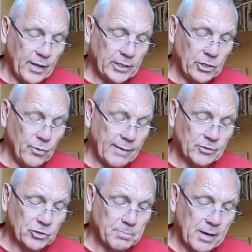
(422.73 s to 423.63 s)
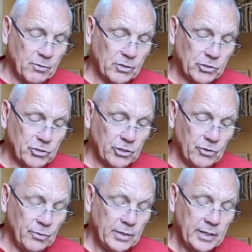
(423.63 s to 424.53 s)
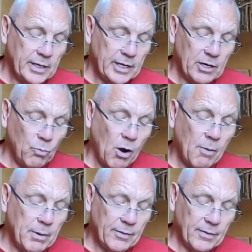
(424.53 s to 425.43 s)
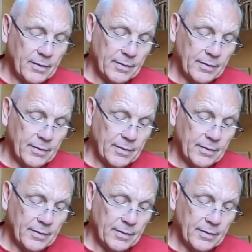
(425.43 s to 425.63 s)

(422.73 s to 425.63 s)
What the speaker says: that you haven't spoken to in a while, but